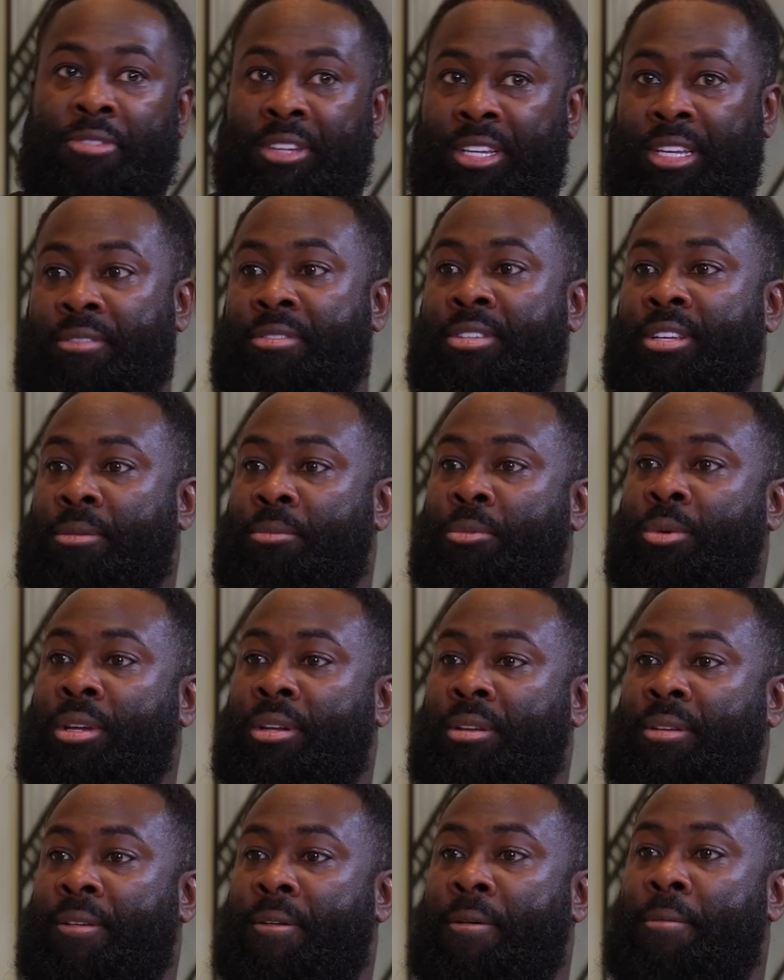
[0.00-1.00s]
can forgive
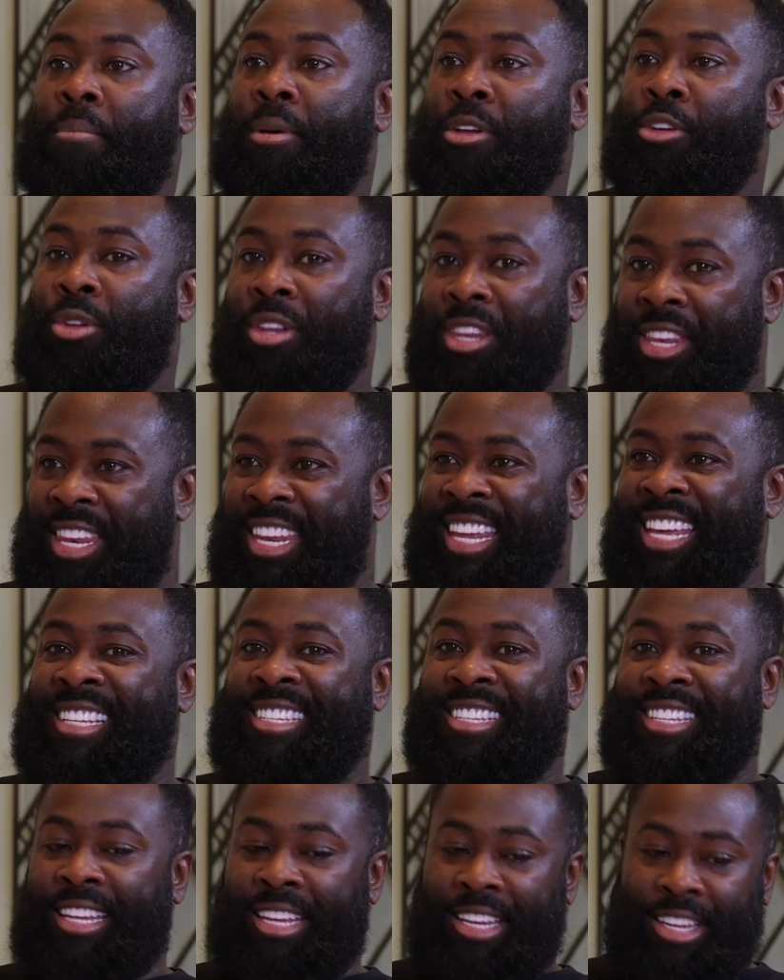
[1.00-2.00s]
someone, but you're
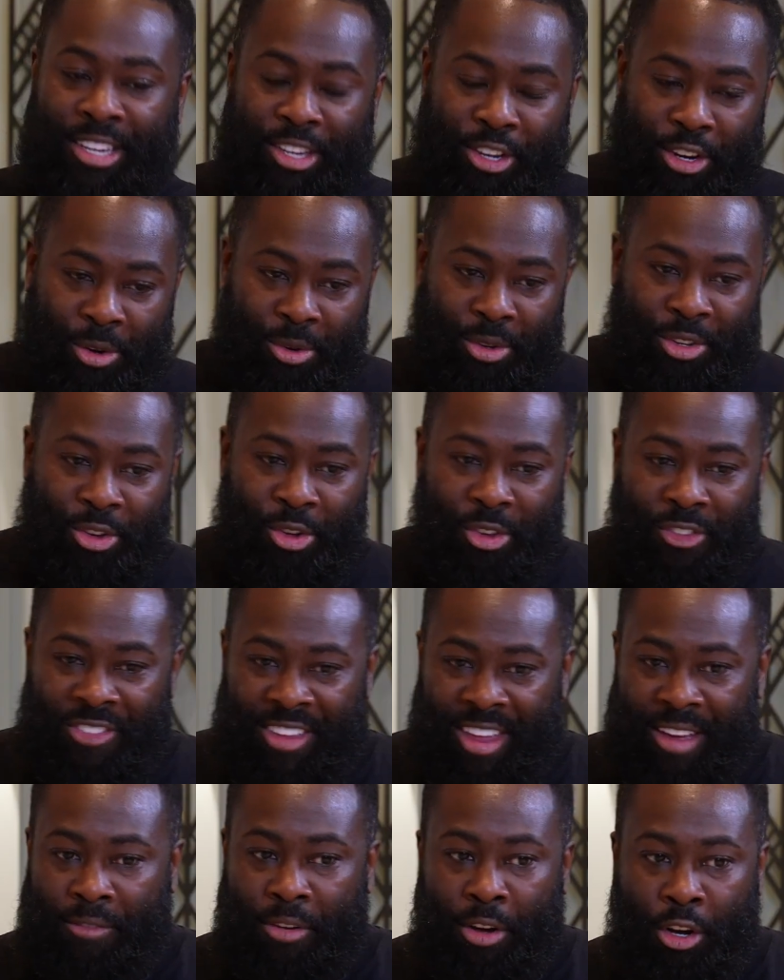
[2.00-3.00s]

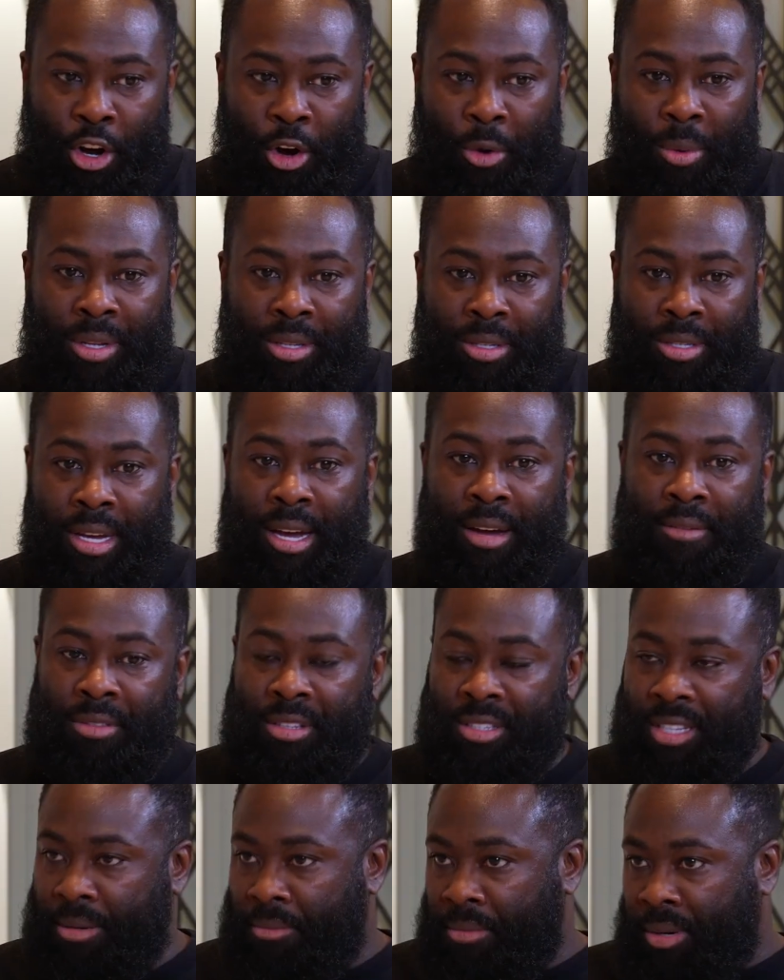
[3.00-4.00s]
never going to have
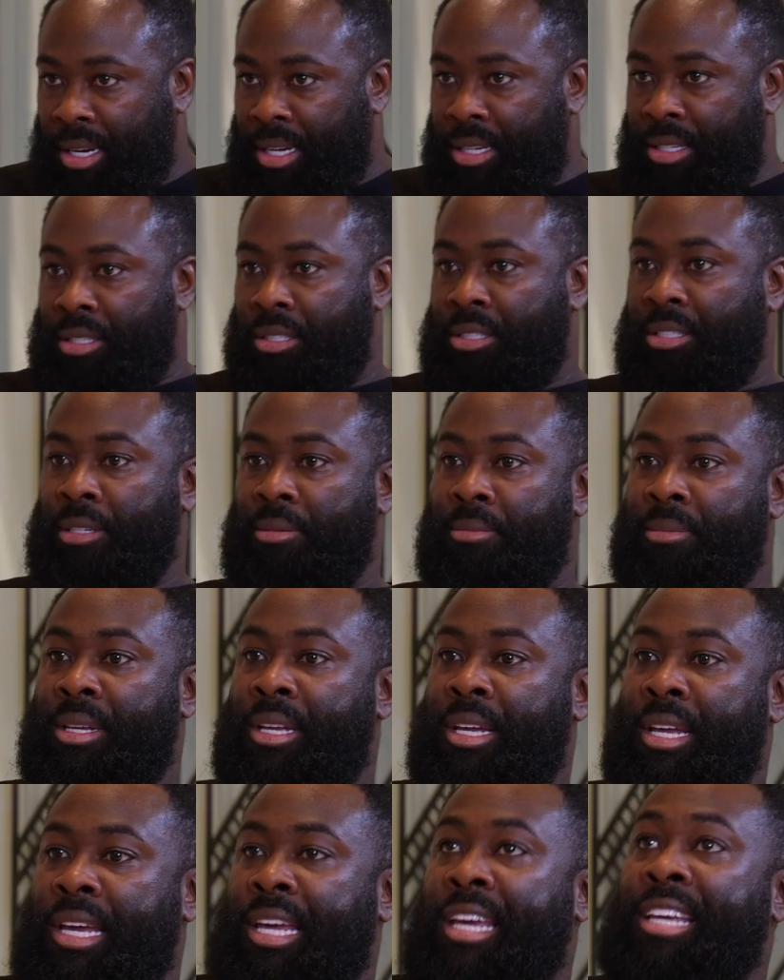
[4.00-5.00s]
the same relationship.
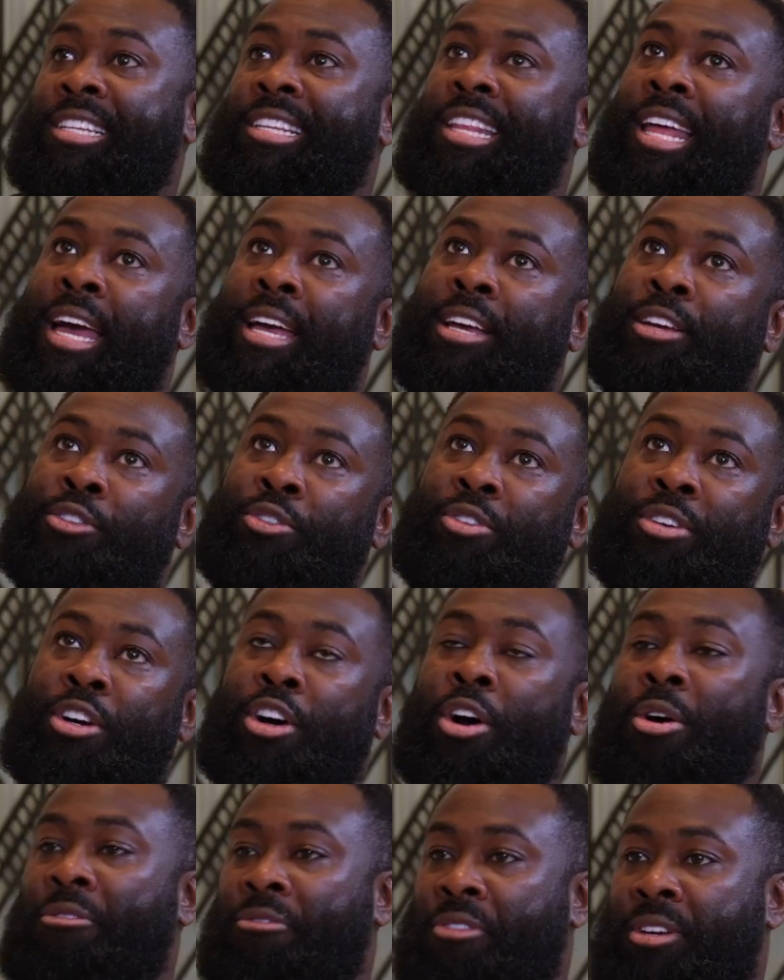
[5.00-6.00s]
It's like you can
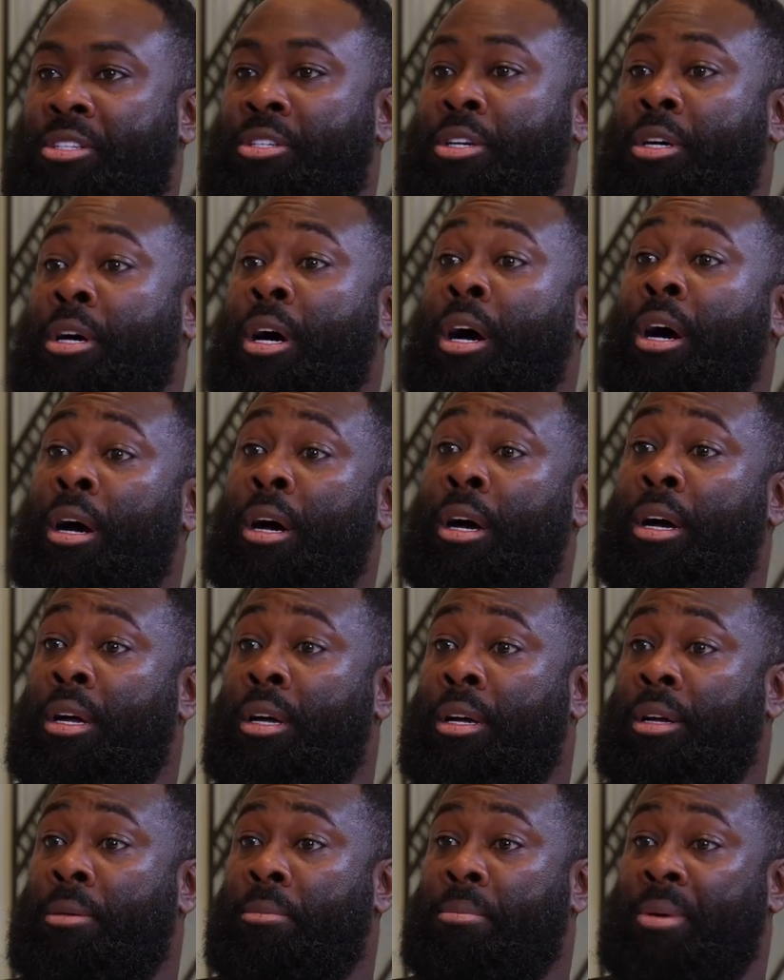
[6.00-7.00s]
go and fix your car,
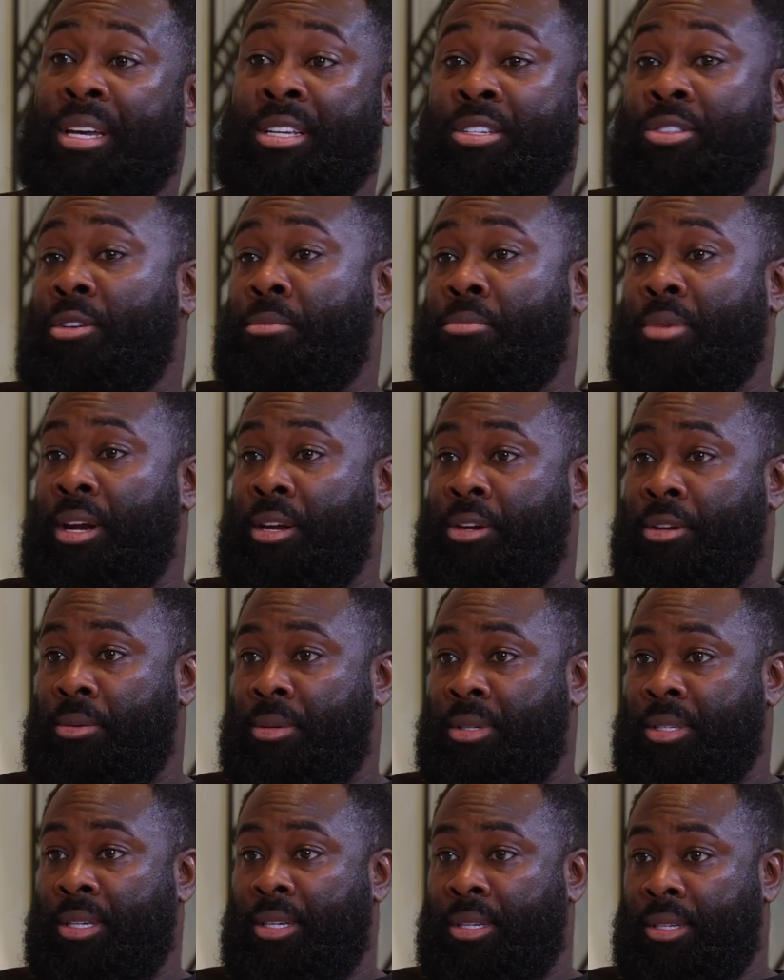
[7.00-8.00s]
but it's not brand
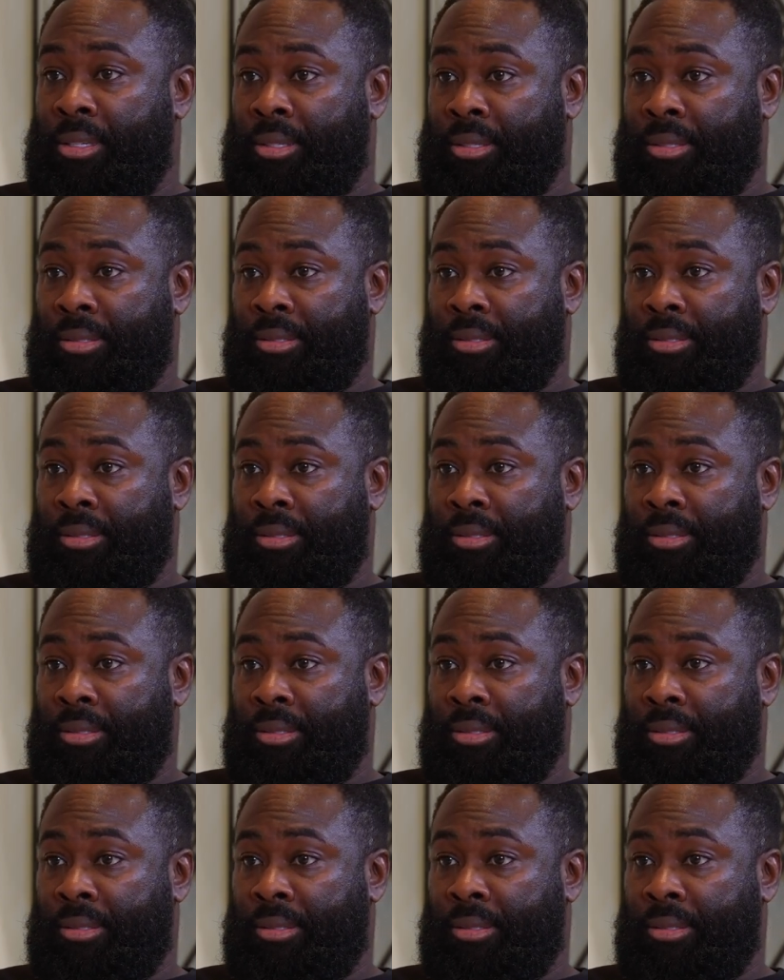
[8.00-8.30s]
new, is it?